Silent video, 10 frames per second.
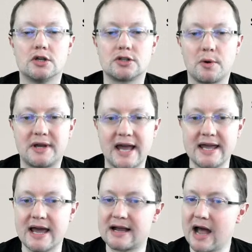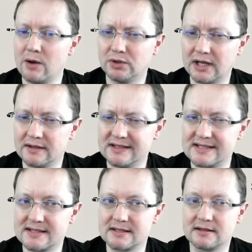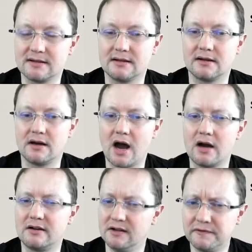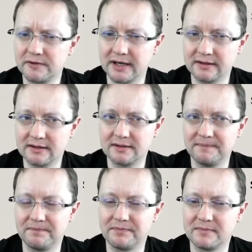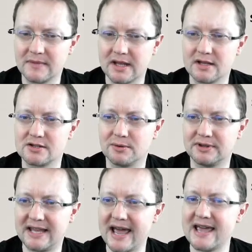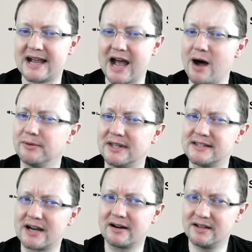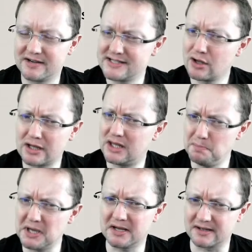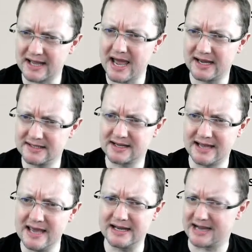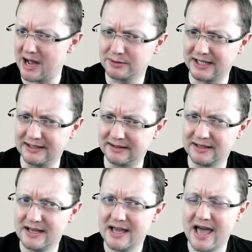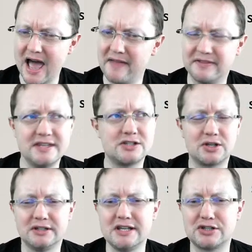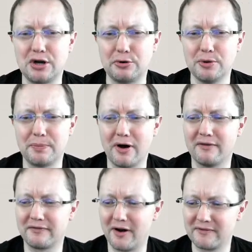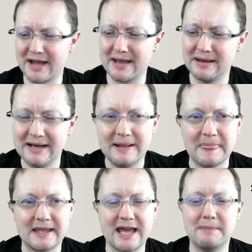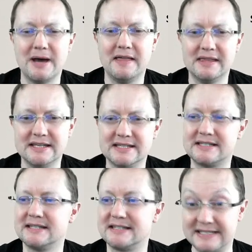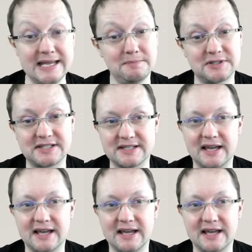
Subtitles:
so gay accountants are different. So gay accountants are different. He's not a typical gay. He's a gay accountant, and this group of gay men seems